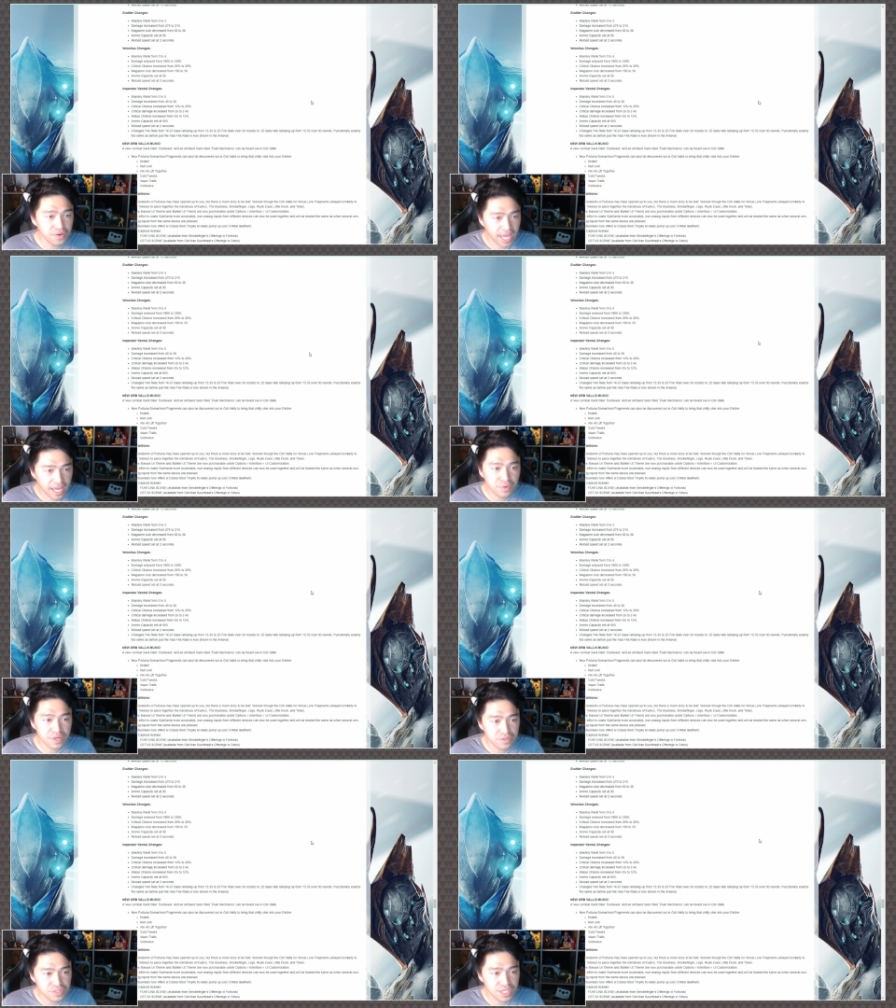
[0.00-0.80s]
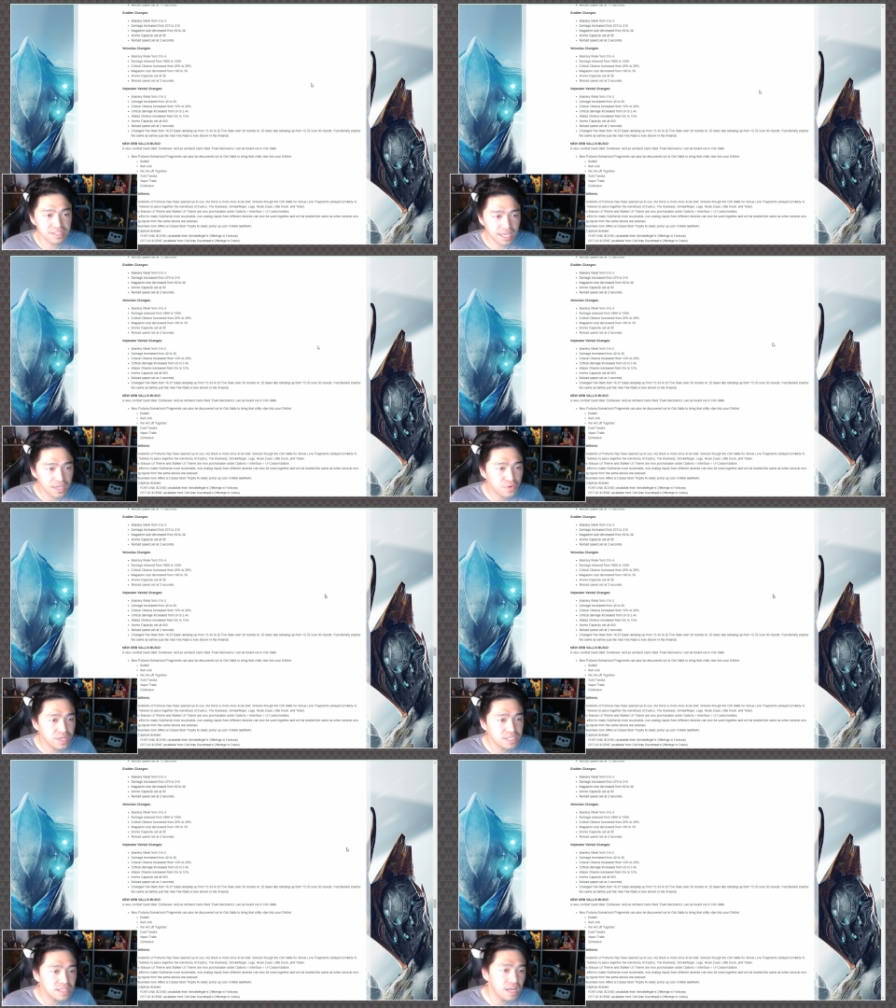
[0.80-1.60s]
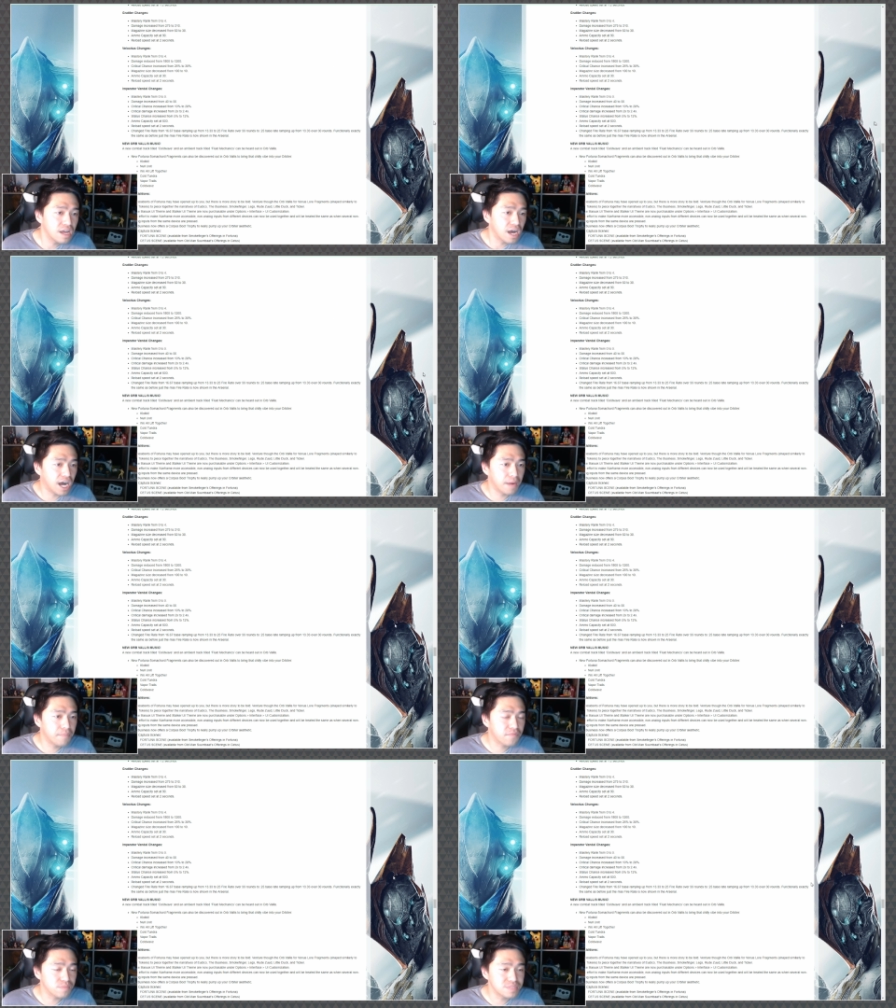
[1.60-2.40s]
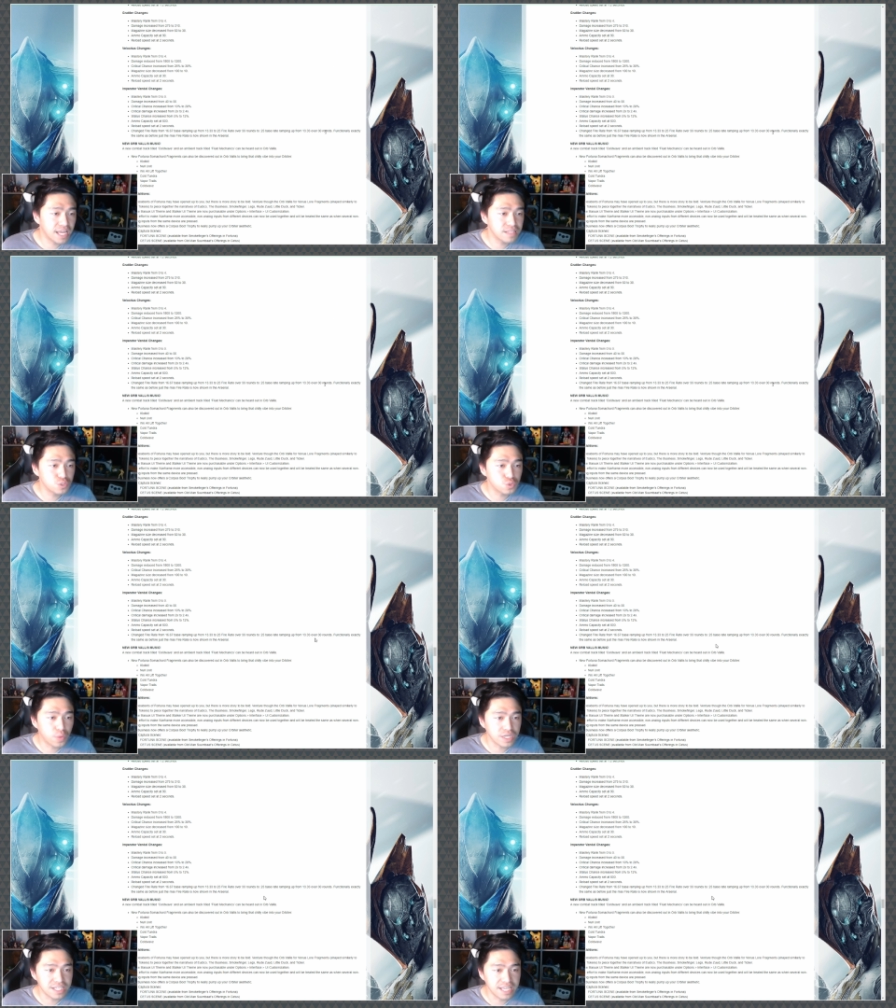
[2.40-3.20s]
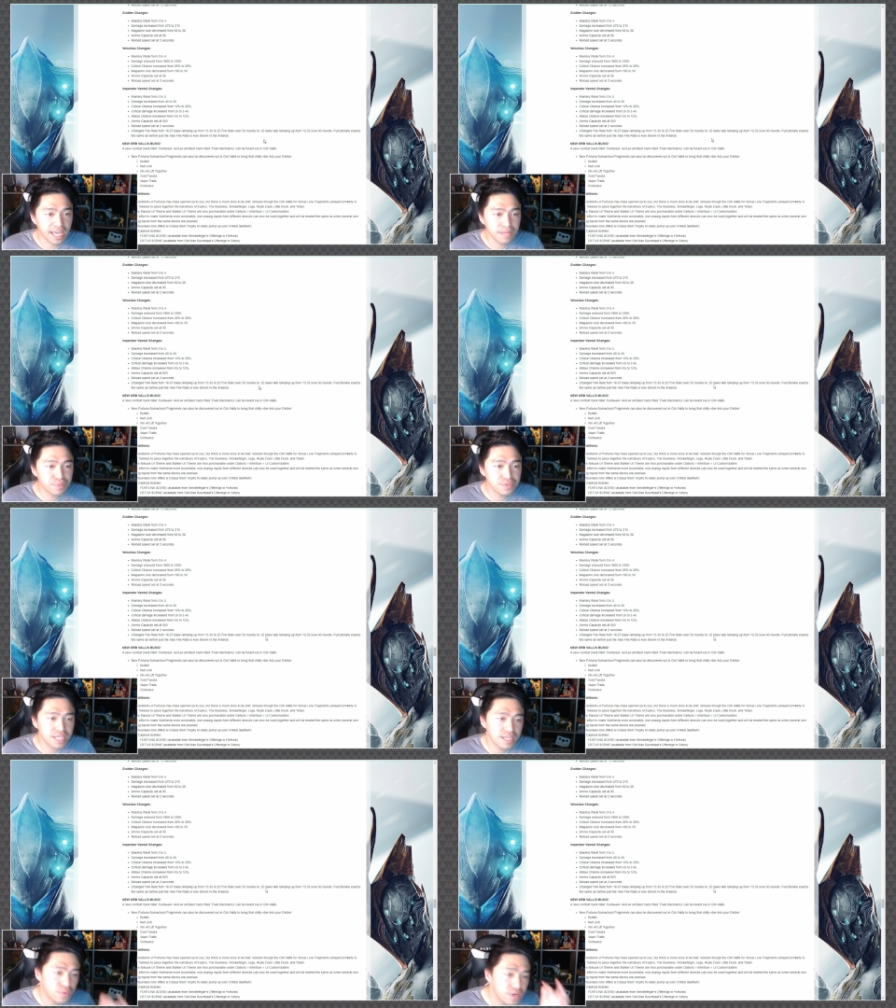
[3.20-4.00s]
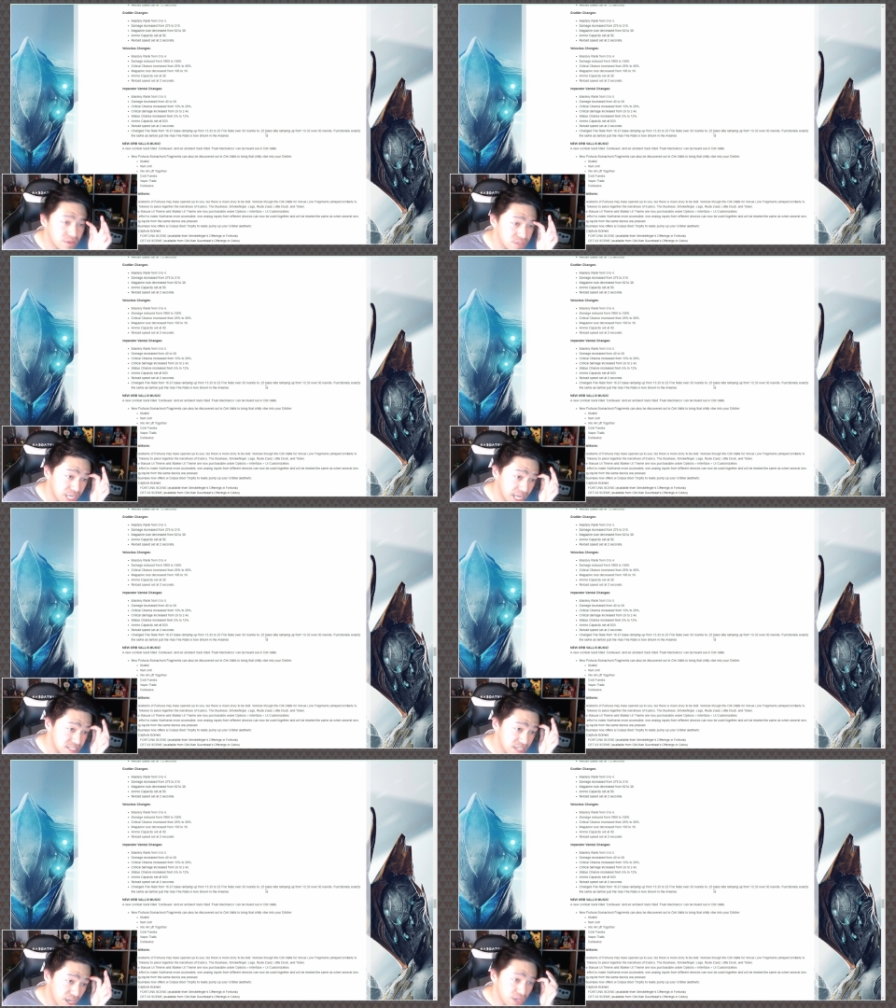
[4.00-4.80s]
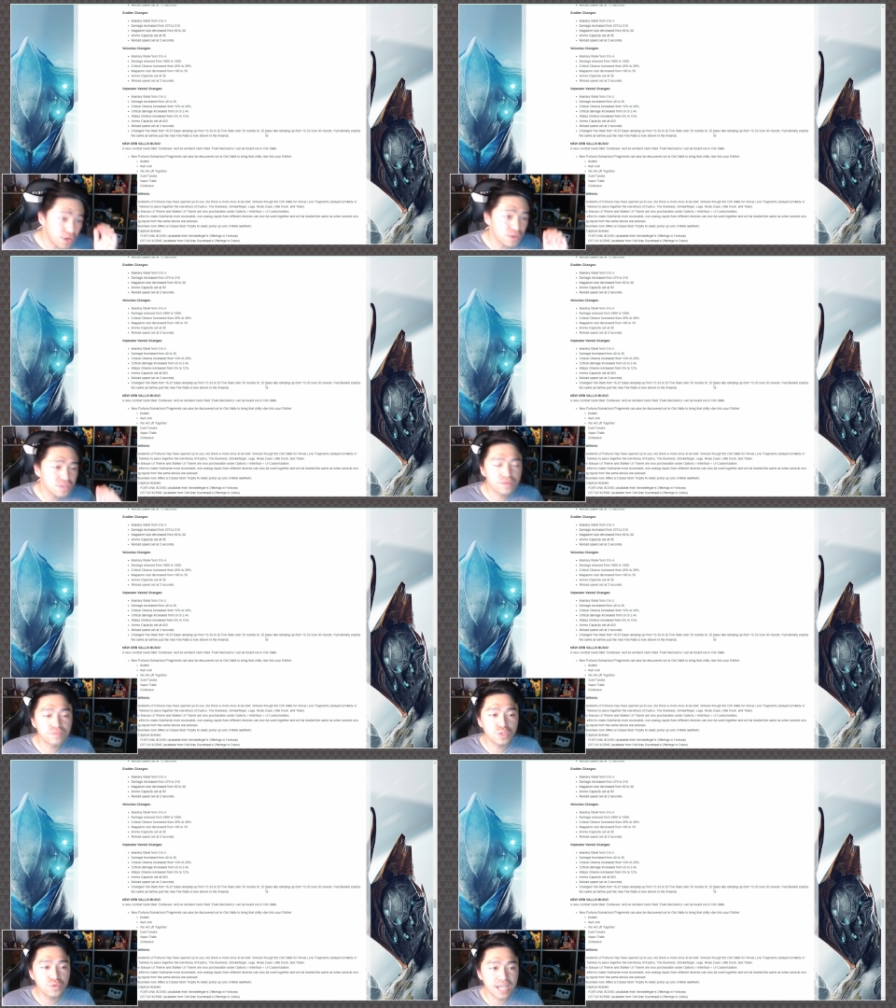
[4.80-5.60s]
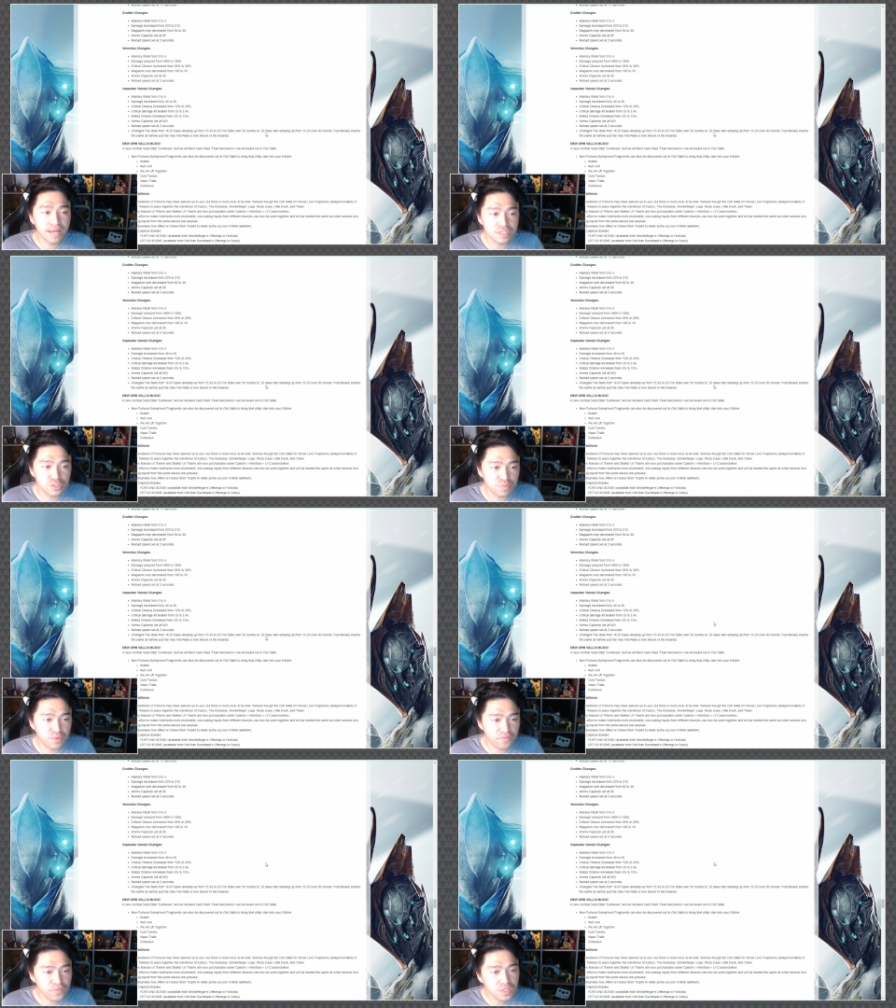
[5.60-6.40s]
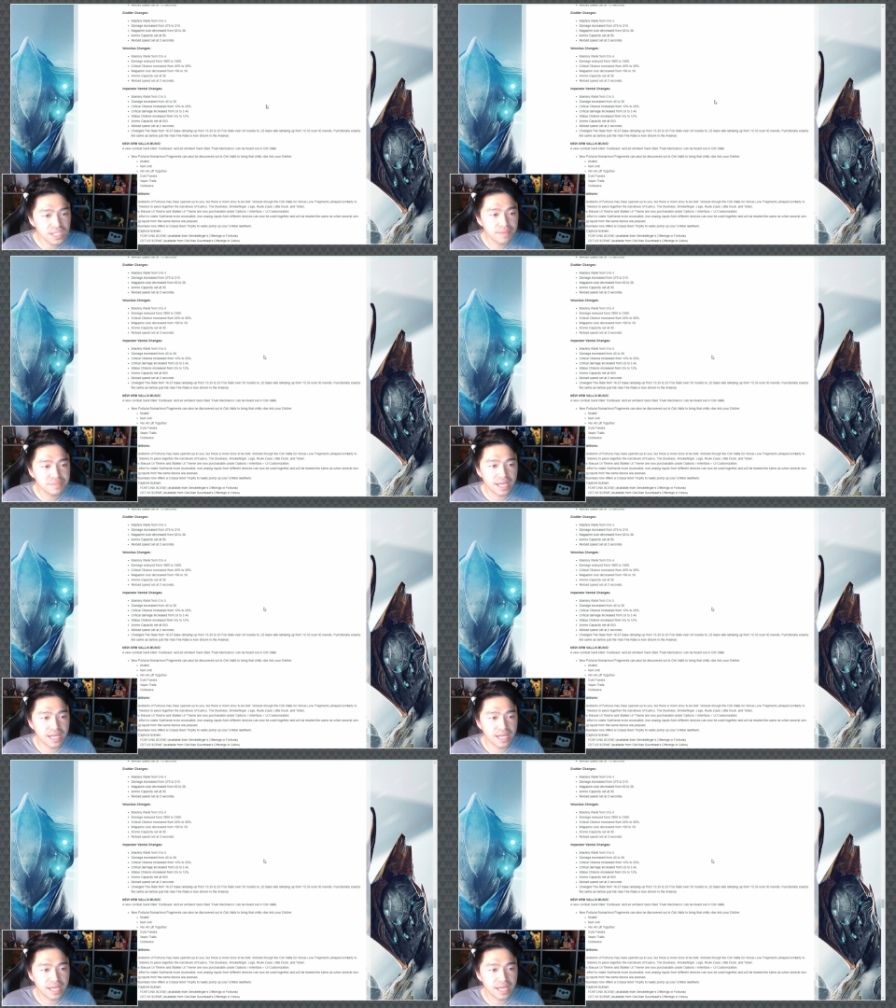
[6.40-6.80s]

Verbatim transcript: Okay, critical chance increased um, from 10 to 28%. Critical chance goes from 2 times to 2.4 times.